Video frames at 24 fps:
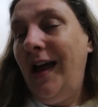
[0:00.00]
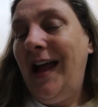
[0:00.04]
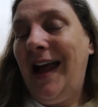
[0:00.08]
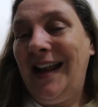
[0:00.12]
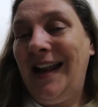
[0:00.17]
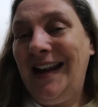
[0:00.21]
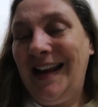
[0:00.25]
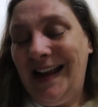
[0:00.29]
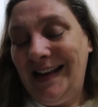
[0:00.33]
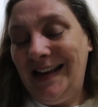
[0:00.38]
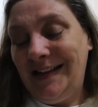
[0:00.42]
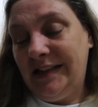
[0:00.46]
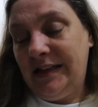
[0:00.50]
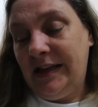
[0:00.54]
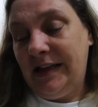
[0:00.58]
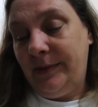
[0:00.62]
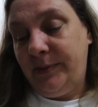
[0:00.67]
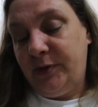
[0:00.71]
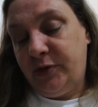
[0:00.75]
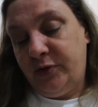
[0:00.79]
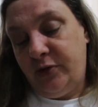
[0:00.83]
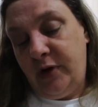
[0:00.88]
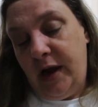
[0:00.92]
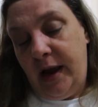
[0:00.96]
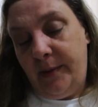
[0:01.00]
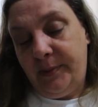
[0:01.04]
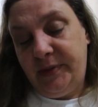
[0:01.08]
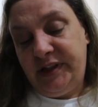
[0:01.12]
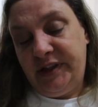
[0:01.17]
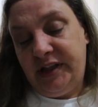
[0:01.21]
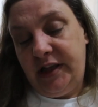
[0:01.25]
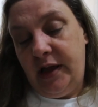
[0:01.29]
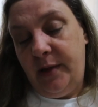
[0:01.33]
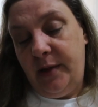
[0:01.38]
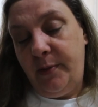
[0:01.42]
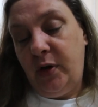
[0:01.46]
A landslide
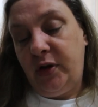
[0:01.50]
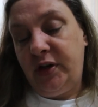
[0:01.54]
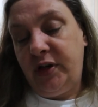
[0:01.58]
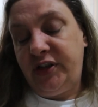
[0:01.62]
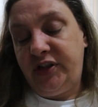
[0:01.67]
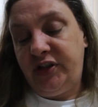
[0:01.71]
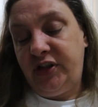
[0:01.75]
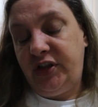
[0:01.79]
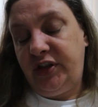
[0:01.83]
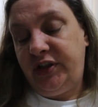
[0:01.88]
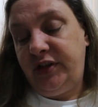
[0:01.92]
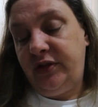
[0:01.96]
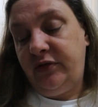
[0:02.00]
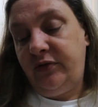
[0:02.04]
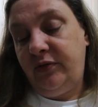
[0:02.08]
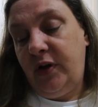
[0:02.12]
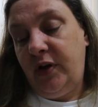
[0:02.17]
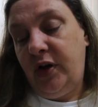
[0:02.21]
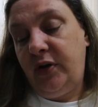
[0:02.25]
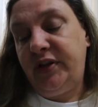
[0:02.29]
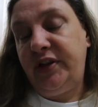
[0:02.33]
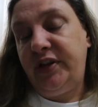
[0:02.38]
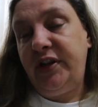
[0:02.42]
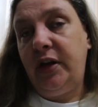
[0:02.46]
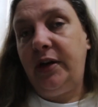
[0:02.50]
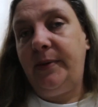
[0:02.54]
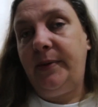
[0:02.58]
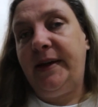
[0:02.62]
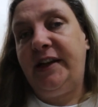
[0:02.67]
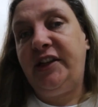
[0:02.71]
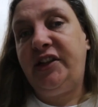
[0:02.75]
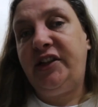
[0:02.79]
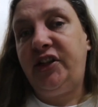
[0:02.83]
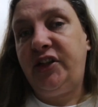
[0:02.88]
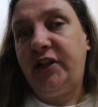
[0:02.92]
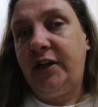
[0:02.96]
traps them on a deserted road, and the only
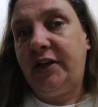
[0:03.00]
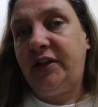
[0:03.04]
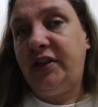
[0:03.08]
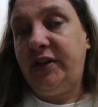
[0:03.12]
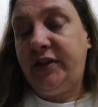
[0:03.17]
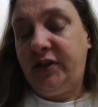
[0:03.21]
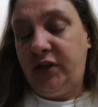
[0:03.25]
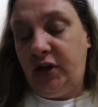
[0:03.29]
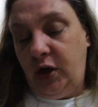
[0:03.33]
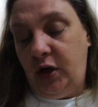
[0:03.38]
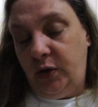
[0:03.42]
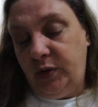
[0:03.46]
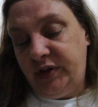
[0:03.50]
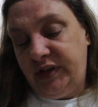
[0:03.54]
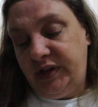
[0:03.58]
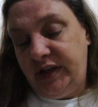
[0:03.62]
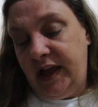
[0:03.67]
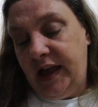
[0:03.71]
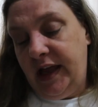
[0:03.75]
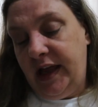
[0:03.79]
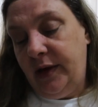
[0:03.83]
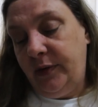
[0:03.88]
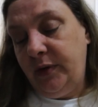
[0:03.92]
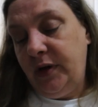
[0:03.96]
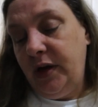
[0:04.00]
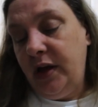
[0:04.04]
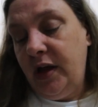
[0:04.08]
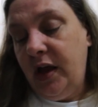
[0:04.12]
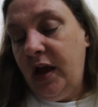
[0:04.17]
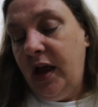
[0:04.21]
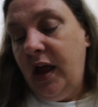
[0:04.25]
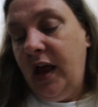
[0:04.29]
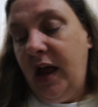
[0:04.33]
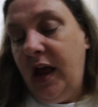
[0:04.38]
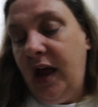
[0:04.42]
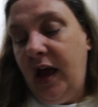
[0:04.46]
place to shelter is a ghost town,
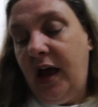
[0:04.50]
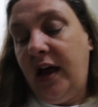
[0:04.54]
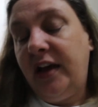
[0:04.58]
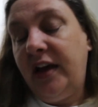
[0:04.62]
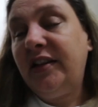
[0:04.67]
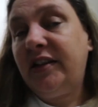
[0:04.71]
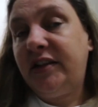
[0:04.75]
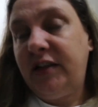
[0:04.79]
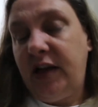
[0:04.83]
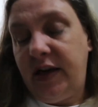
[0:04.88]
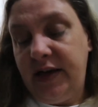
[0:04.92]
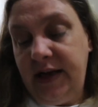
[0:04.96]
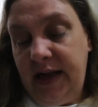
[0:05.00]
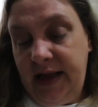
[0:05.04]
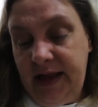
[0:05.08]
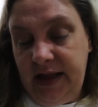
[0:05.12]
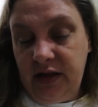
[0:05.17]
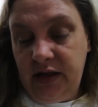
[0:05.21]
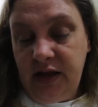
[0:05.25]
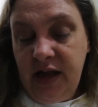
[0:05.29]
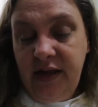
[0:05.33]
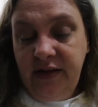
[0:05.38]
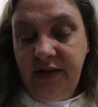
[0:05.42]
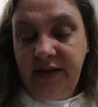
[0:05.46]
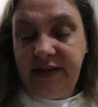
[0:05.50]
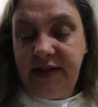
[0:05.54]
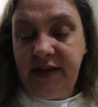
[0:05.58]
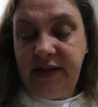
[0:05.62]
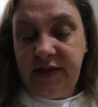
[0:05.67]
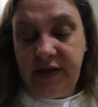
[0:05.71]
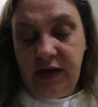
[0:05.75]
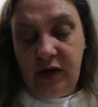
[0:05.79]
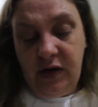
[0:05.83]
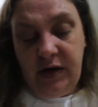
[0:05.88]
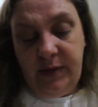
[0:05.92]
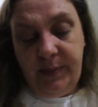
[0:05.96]
Sutton Hill. This is
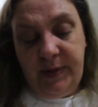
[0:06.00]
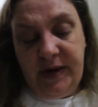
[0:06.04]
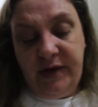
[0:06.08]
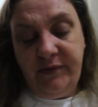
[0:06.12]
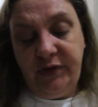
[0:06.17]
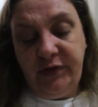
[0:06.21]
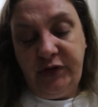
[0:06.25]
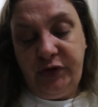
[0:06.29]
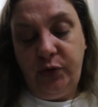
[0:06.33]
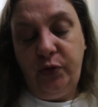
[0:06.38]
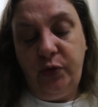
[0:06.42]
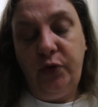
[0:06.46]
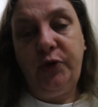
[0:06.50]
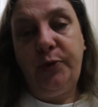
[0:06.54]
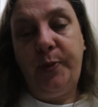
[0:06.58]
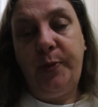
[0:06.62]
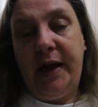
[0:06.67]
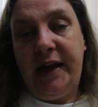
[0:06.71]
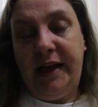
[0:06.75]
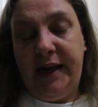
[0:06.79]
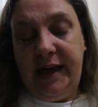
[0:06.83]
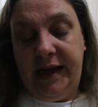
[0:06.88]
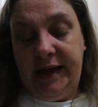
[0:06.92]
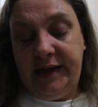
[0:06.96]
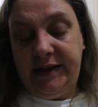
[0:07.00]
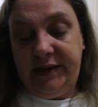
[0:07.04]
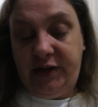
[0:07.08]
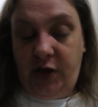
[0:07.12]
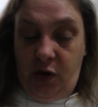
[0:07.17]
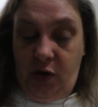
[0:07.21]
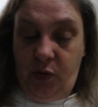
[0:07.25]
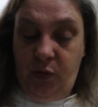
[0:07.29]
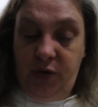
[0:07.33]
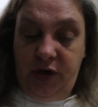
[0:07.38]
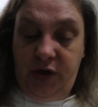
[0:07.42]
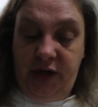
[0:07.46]
slowly being restored by its
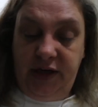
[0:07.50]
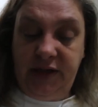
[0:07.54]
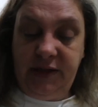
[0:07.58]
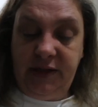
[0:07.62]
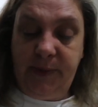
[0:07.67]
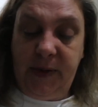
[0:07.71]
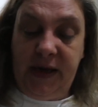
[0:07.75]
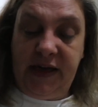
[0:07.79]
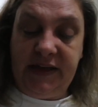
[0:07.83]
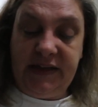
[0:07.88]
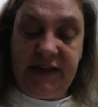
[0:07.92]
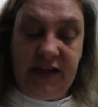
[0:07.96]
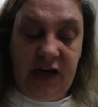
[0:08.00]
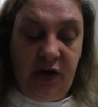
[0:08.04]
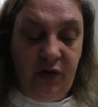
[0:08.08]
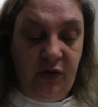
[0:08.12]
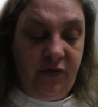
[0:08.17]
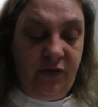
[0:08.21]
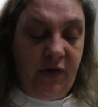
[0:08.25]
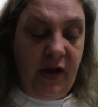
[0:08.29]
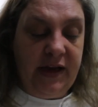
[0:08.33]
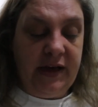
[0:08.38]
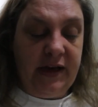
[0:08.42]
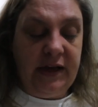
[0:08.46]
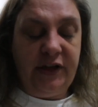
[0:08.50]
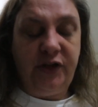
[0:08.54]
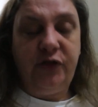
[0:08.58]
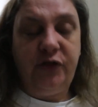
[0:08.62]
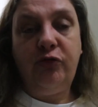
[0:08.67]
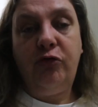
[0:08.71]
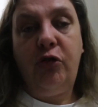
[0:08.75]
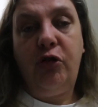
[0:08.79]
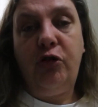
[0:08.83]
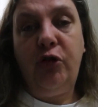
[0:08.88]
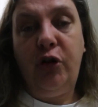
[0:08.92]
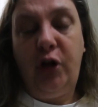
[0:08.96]
owners, but a terrifyingly
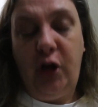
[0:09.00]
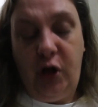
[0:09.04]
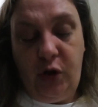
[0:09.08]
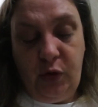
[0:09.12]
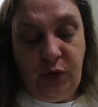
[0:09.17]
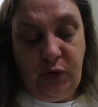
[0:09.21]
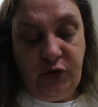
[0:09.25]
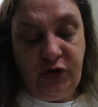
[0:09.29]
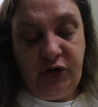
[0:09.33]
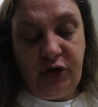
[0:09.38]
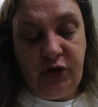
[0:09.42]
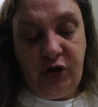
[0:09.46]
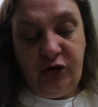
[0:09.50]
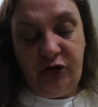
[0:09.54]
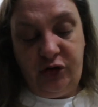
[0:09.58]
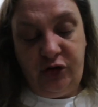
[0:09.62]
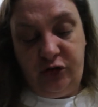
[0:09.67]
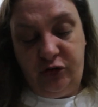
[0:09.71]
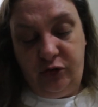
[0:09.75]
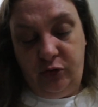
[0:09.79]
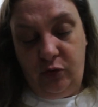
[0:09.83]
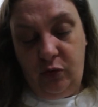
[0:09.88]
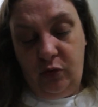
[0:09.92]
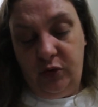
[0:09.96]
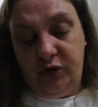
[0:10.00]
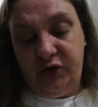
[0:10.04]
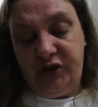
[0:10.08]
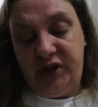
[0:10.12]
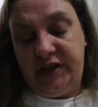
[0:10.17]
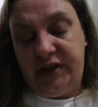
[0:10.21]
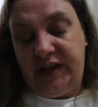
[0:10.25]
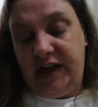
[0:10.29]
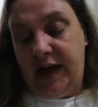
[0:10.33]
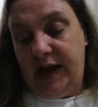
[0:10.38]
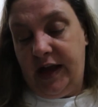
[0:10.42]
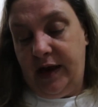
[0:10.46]
strong ghost stalks
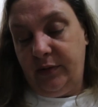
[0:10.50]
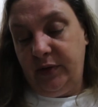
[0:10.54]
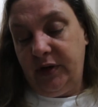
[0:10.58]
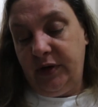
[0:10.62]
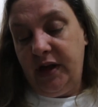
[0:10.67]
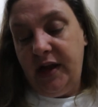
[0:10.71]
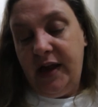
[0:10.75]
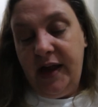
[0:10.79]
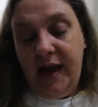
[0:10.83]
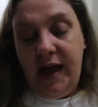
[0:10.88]
the town.